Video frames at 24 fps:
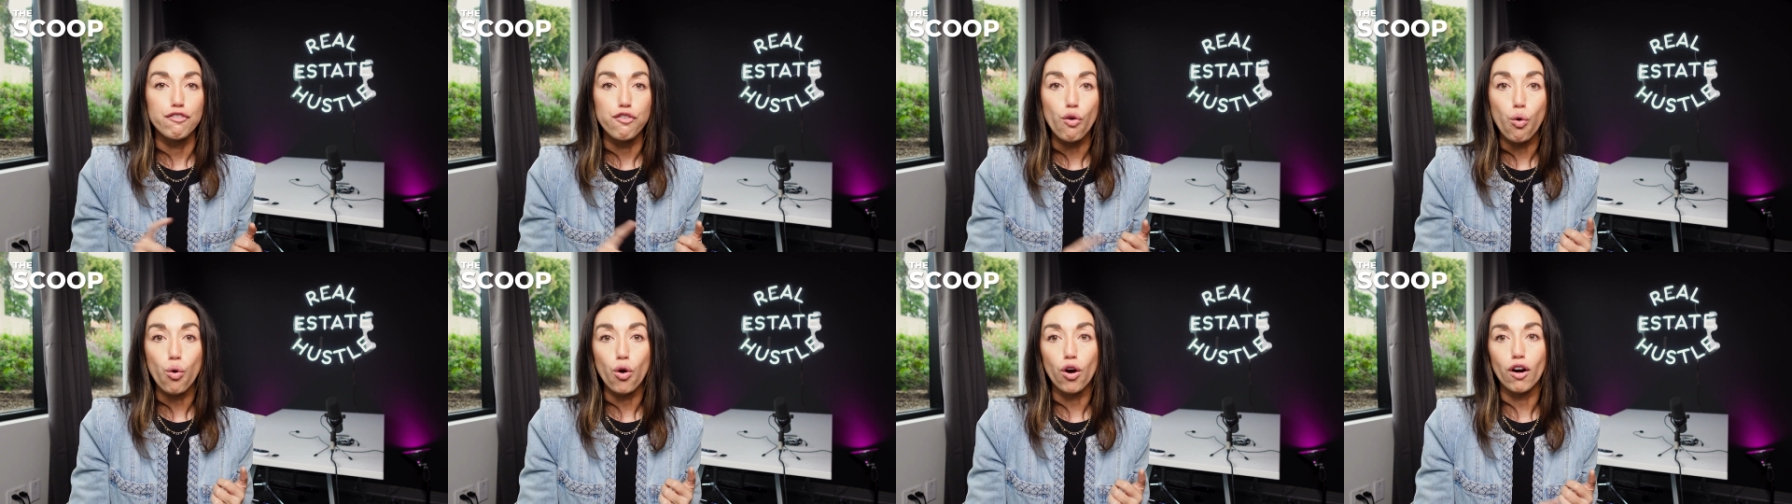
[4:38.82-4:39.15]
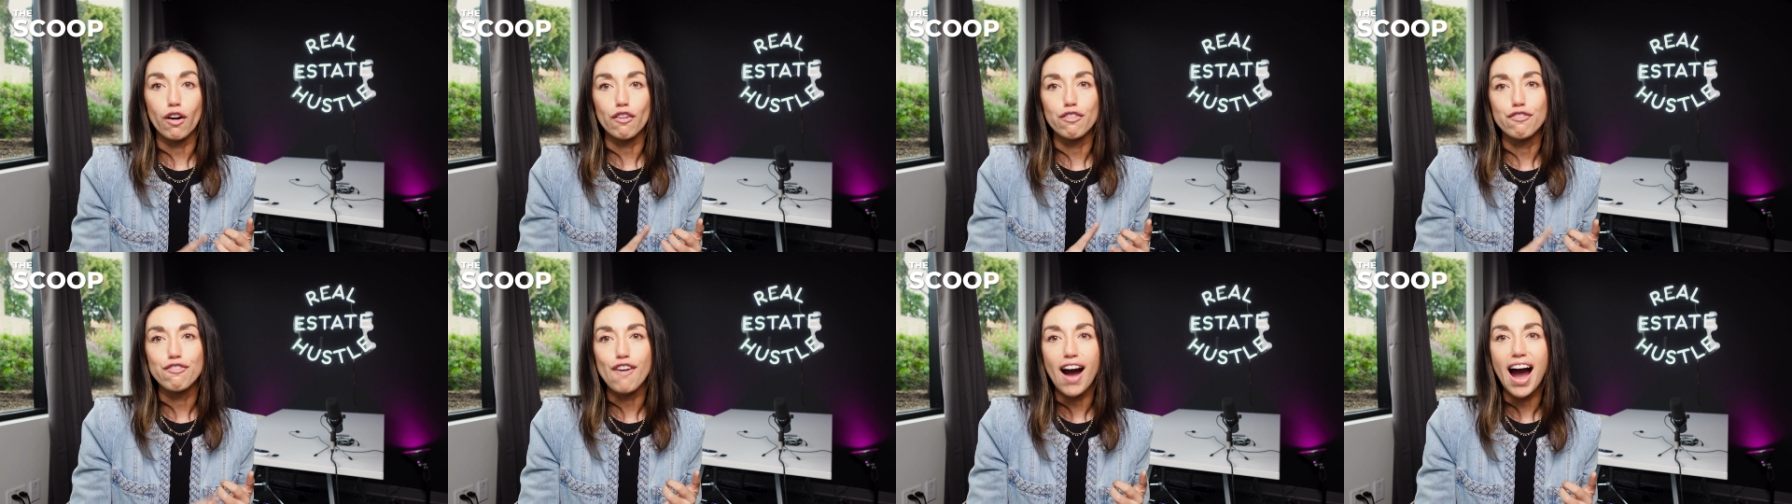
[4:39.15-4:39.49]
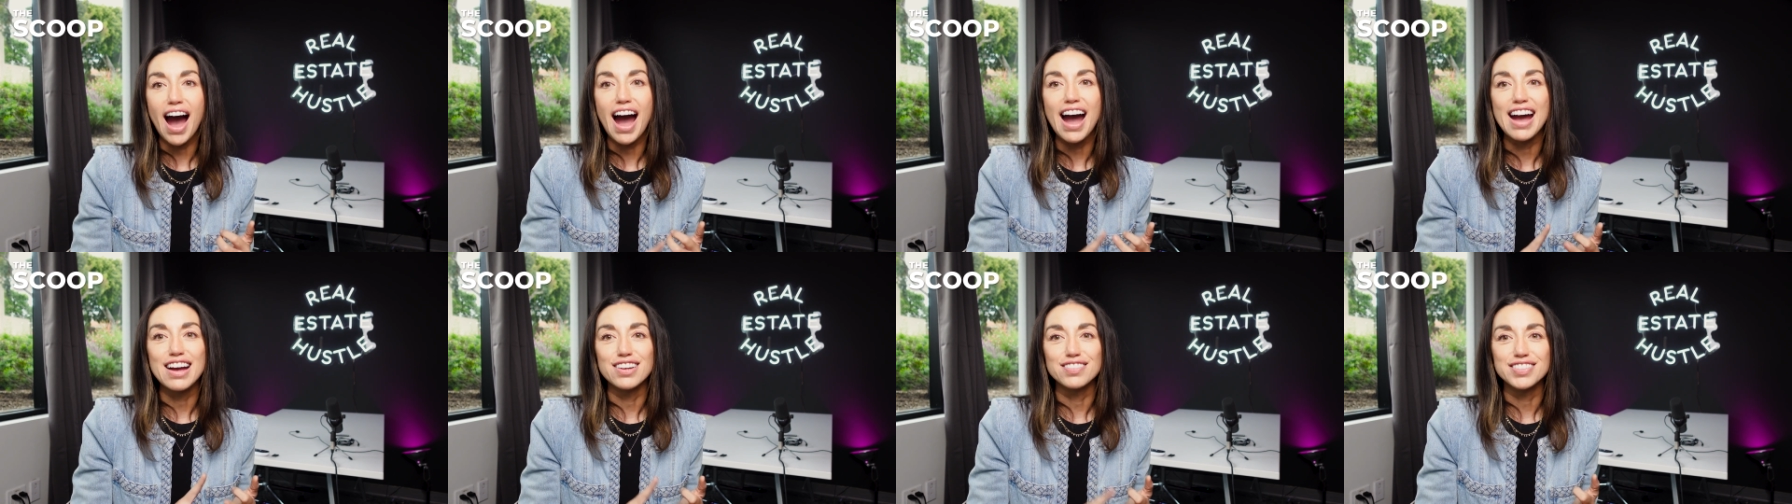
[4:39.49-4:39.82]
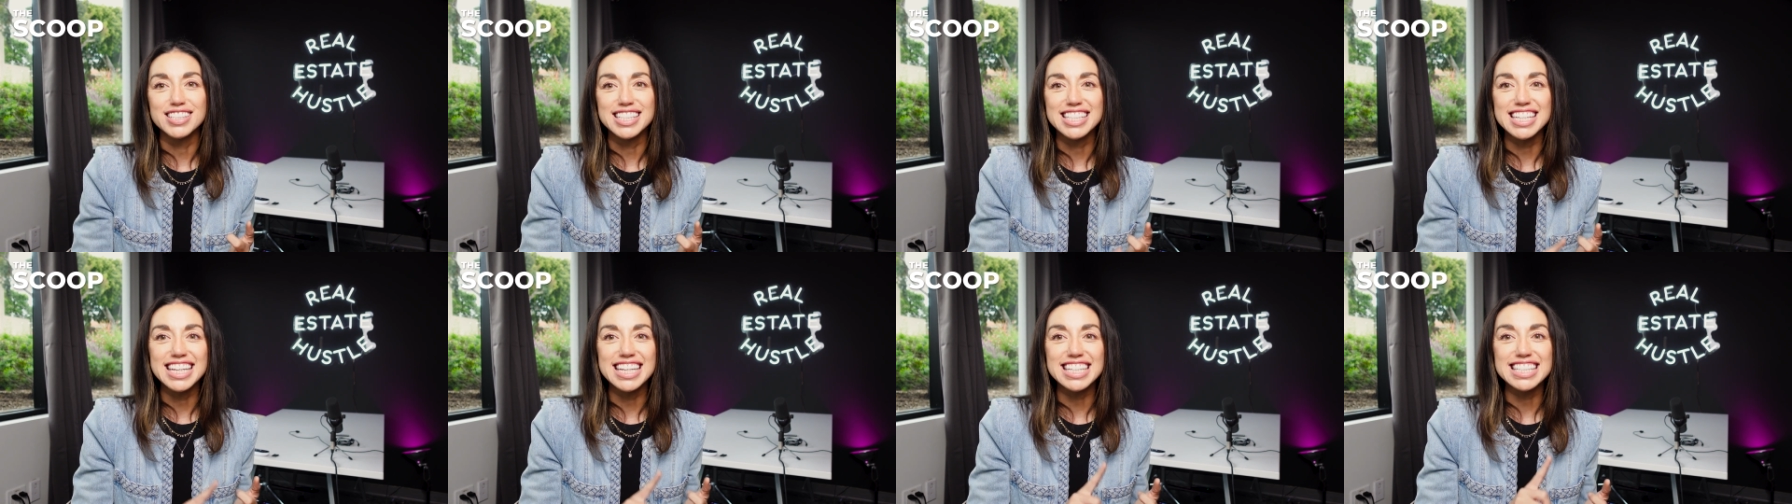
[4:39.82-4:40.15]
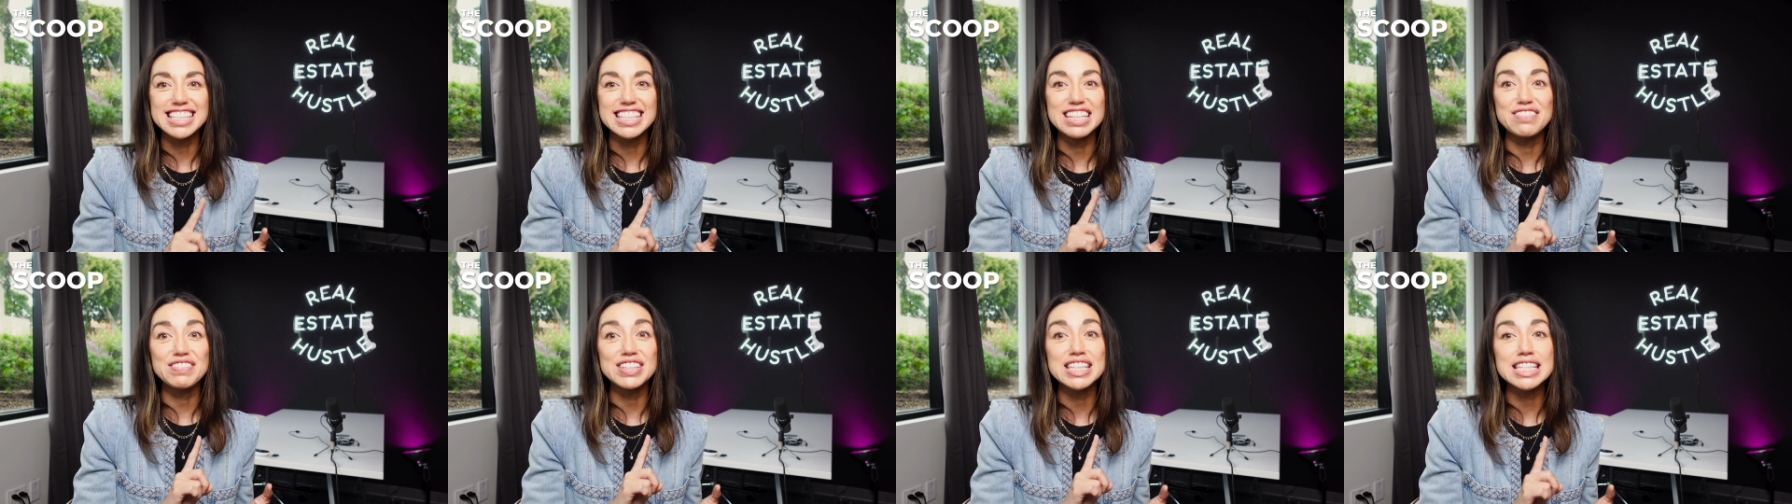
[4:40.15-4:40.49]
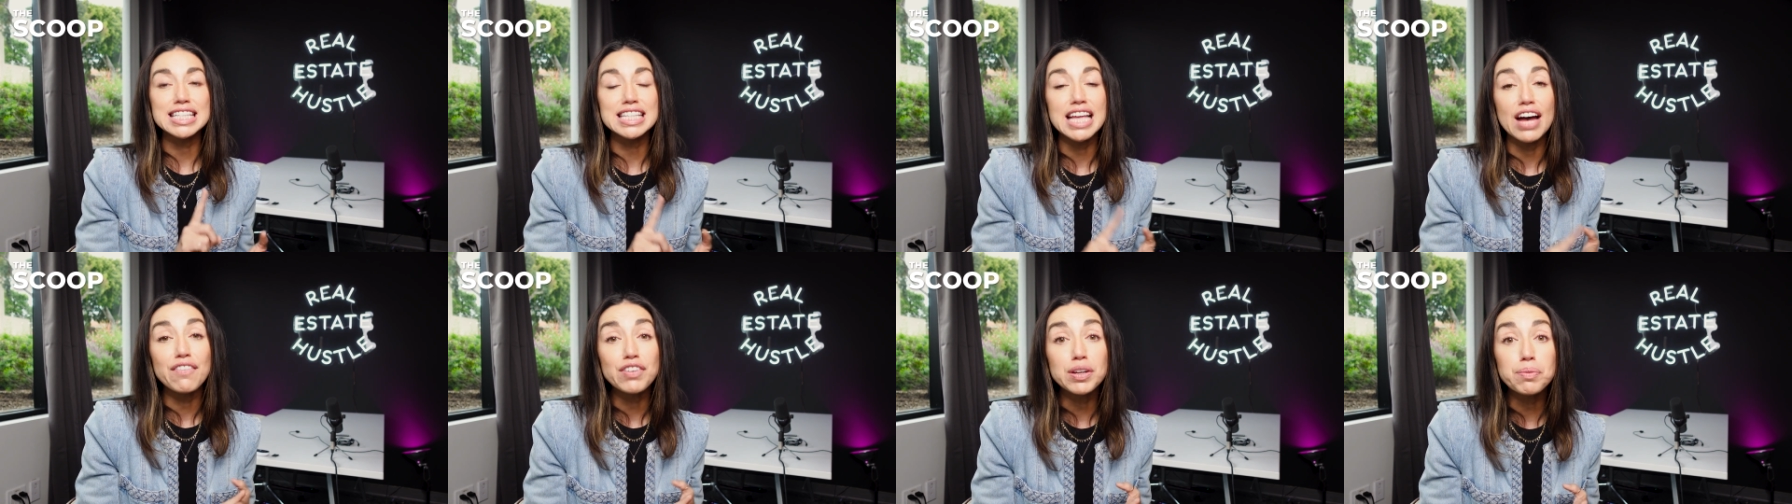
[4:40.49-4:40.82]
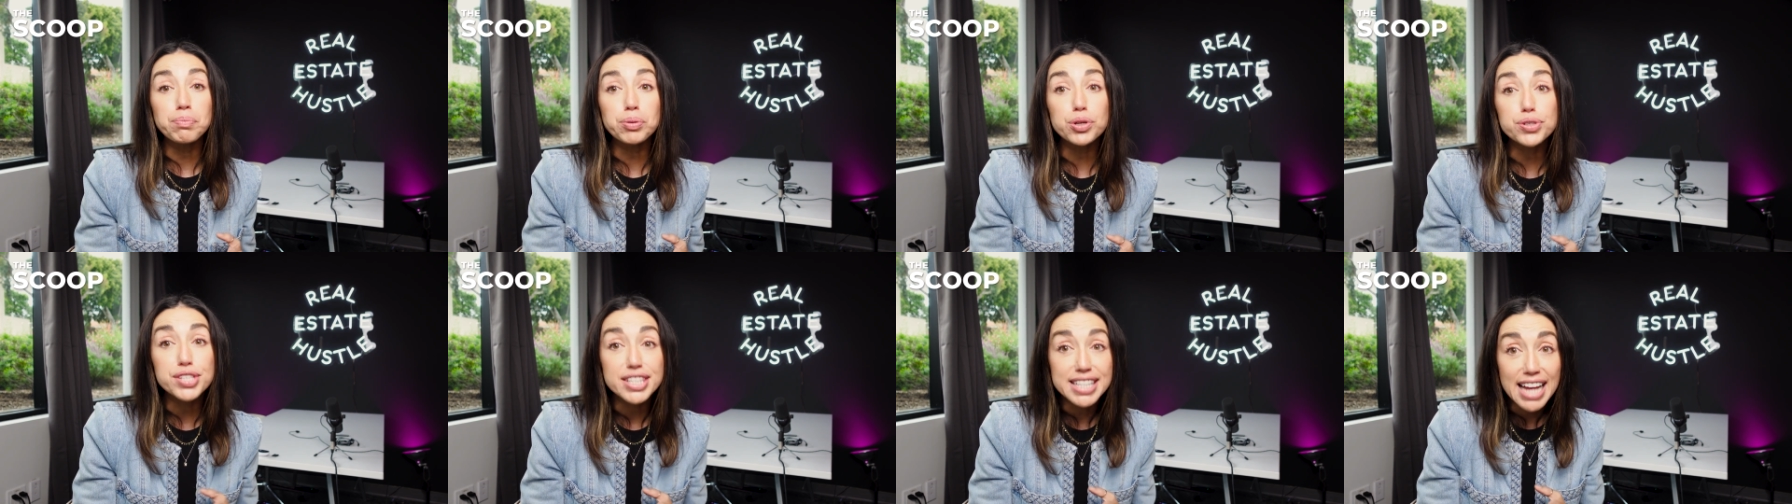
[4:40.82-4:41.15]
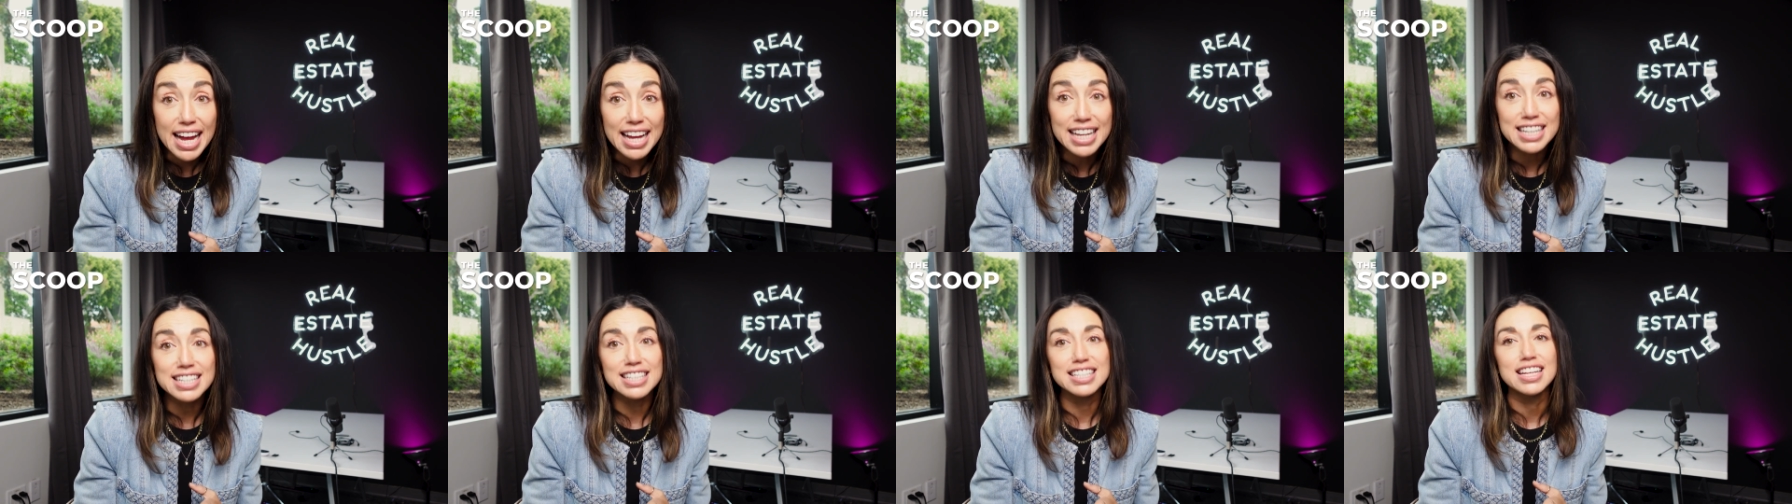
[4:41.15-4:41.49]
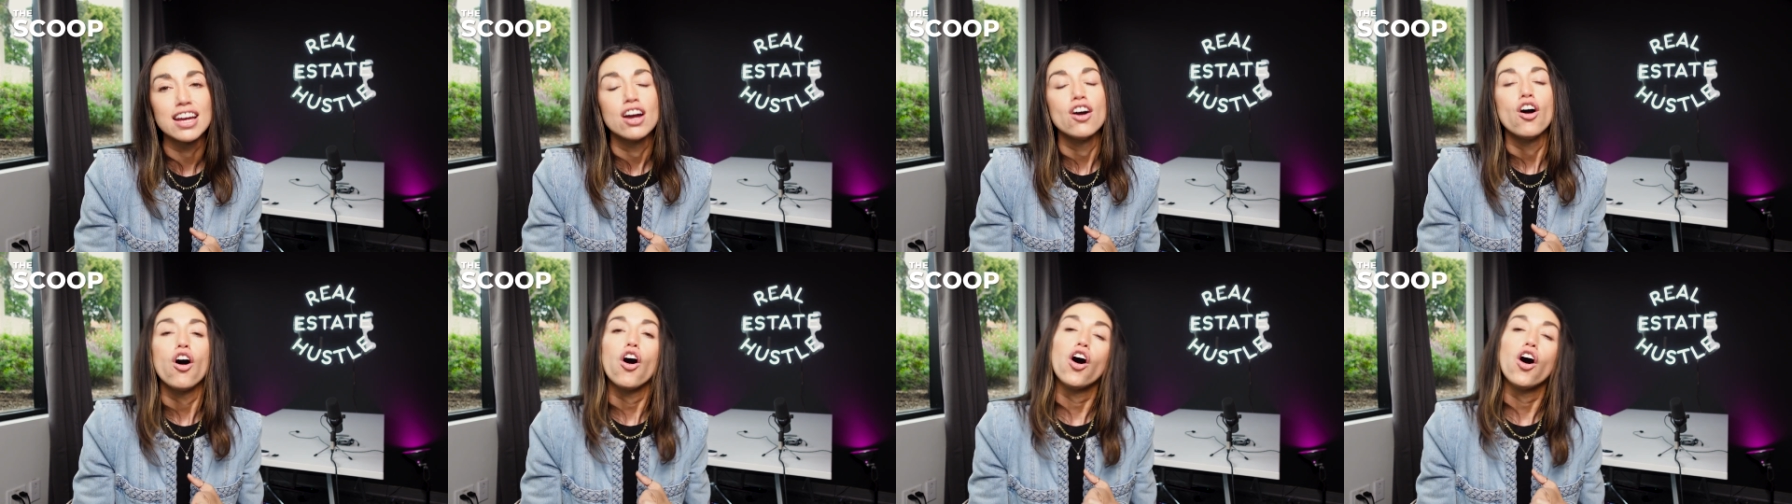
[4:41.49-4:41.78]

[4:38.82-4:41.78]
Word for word: 4, 5, 6, even 7%